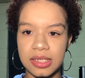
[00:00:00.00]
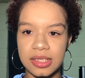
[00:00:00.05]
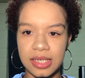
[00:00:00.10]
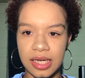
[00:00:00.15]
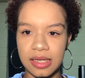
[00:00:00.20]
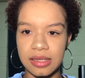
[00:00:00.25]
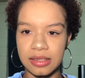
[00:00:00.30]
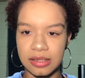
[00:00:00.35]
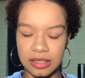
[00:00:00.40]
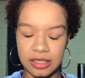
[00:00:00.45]

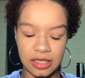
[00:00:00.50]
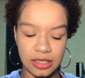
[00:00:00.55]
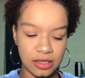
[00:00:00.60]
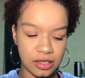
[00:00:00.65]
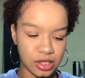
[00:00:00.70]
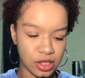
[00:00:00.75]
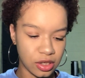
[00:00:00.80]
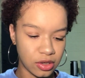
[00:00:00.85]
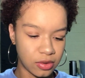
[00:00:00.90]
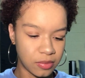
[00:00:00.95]
take the
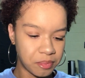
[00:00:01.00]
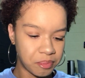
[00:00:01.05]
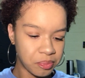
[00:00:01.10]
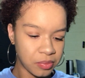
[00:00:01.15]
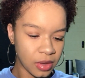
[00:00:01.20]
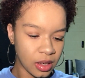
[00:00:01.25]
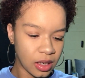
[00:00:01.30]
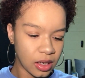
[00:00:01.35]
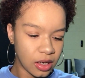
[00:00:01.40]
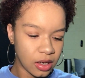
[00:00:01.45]
lead. So
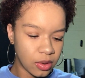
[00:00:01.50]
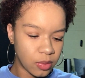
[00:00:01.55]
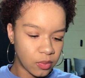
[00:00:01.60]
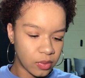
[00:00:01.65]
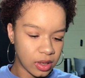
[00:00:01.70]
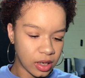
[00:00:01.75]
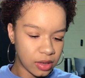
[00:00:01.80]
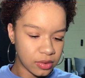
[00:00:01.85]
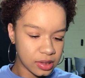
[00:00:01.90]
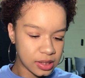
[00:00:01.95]

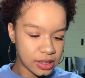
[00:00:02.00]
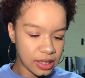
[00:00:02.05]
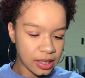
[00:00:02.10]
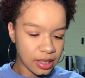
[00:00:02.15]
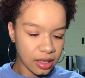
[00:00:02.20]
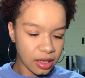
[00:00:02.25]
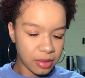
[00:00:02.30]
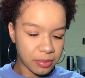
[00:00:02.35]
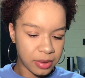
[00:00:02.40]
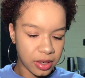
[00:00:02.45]
when I was
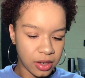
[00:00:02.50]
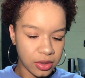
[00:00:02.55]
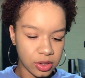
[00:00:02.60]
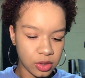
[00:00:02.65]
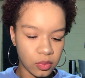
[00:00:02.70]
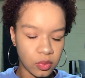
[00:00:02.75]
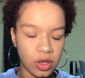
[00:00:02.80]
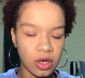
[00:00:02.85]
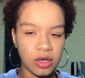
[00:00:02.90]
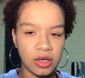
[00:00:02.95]
thinking about
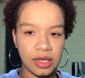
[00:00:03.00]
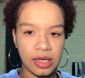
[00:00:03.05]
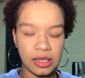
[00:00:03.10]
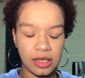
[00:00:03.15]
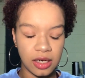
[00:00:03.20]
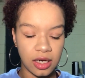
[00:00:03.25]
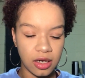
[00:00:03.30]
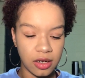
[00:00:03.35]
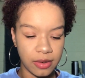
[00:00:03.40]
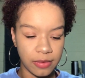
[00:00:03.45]
the word
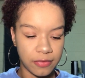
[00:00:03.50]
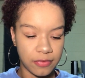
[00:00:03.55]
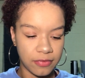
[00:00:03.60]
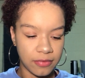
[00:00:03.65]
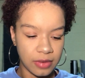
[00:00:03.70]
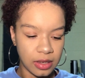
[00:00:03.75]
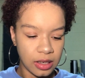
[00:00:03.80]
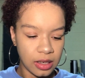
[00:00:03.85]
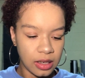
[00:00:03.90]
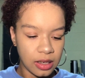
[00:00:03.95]
enough,
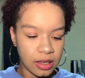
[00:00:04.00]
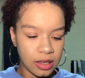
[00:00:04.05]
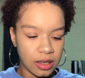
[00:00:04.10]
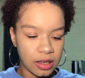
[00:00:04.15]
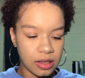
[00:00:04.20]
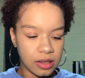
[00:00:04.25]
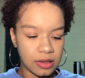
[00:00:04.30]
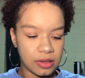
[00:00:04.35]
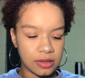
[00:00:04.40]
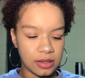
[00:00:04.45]

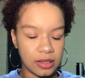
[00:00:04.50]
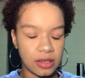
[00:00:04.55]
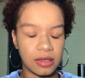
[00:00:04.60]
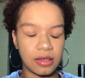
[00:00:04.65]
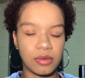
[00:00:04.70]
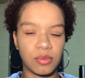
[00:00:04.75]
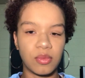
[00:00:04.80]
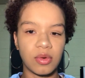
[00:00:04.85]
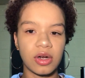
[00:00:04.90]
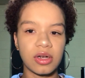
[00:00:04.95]

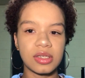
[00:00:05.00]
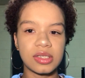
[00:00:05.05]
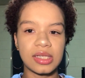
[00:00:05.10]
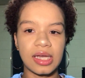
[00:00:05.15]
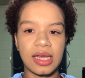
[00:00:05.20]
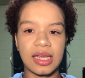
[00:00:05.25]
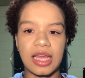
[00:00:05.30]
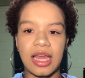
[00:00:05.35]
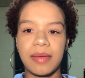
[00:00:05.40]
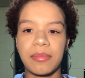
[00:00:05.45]
the words
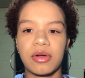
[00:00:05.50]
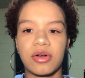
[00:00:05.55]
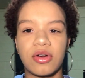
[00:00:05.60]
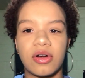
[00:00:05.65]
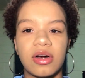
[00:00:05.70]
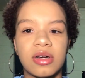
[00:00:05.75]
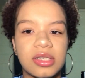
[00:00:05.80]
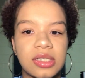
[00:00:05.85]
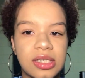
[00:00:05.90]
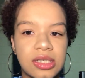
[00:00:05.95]
that came
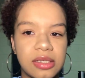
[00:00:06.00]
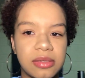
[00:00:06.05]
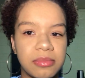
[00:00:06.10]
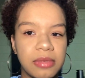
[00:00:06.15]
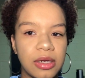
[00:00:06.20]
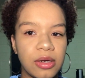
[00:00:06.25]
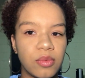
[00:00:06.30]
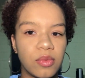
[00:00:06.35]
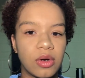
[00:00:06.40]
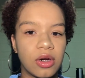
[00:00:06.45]
across to
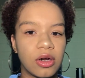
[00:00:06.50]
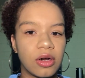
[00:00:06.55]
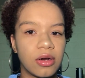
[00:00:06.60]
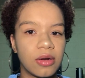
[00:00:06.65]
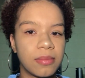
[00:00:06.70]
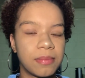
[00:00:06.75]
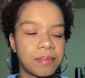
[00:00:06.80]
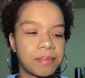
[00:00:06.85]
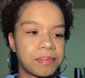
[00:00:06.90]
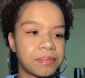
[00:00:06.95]
me
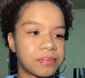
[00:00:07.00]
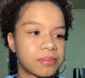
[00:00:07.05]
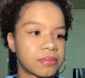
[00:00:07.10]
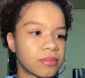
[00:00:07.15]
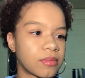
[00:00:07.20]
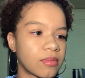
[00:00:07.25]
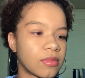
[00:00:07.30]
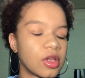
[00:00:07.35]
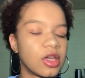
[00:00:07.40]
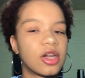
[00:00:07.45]
were,
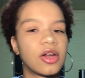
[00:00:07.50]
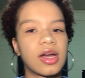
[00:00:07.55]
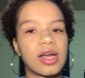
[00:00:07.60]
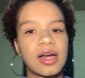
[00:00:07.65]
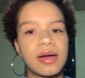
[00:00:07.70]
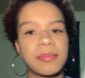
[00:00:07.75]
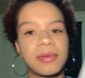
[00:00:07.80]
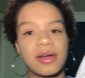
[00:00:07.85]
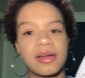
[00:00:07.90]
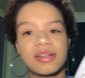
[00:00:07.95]
I
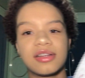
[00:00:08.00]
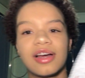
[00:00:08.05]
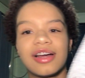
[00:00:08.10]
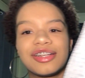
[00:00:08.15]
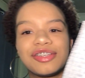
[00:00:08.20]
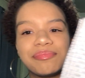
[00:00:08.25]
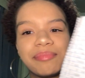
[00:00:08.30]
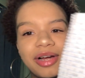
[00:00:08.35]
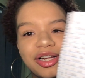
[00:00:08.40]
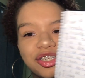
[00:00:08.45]
got
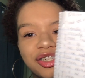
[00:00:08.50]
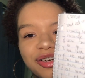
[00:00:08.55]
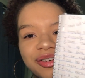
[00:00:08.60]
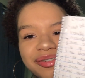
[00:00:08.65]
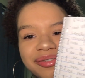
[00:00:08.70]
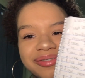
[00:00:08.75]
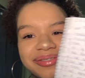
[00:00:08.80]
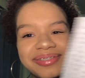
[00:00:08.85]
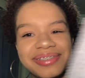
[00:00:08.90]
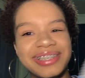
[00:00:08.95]
my
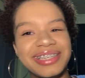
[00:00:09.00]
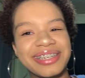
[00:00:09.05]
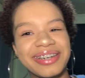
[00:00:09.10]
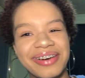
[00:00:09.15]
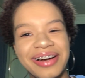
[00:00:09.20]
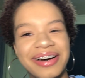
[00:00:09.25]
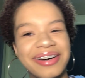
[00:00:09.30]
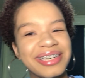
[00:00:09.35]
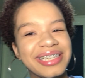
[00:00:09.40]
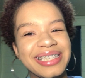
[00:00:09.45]
journal.
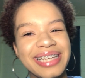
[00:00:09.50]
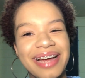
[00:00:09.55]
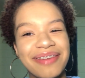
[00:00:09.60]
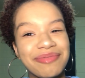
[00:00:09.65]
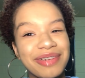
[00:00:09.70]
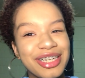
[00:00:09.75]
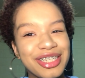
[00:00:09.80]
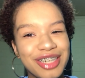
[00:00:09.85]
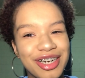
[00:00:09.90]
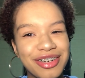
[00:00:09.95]
I always have
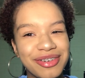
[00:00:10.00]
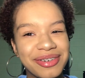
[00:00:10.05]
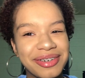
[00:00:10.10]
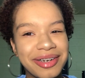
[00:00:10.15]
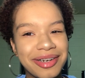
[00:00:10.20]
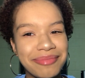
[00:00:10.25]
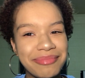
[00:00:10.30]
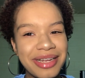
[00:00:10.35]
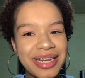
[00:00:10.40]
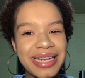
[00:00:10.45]
my
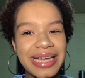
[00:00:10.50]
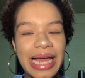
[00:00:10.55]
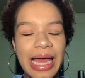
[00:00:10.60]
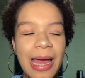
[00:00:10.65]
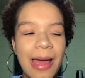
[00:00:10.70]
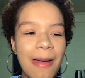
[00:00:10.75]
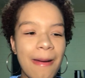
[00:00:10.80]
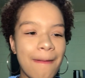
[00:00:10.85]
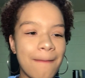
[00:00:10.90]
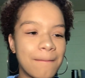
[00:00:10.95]
journal on me.
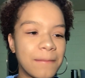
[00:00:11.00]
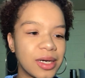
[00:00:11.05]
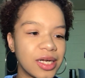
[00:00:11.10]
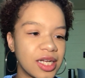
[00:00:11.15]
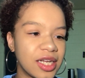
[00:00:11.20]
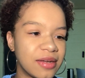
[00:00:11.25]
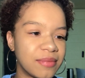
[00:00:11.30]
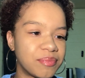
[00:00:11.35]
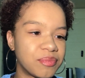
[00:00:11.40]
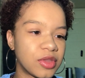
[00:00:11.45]

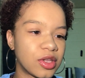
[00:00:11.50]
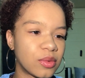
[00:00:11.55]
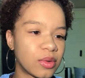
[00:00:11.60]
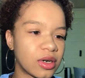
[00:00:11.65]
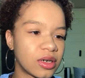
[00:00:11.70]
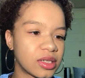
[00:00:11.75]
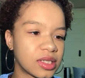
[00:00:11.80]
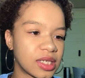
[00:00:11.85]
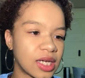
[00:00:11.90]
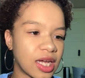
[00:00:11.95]
But the
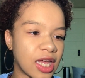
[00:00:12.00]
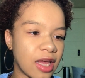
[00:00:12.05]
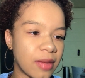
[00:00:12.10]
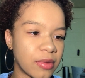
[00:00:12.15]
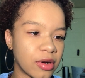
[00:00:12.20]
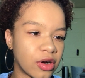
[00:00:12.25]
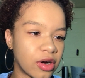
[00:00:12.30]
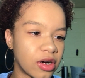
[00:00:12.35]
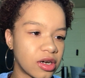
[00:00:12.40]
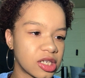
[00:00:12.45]
words that
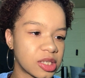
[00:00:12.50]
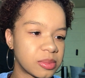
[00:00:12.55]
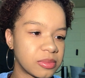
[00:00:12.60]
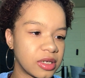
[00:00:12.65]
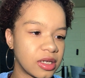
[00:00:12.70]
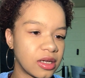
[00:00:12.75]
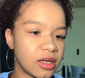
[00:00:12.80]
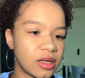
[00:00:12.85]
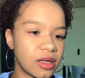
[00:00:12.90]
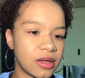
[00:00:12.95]
came across
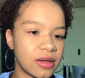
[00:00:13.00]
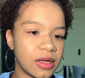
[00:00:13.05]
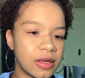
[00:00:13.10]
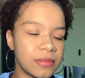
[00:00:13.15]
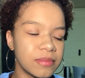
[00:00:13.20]
me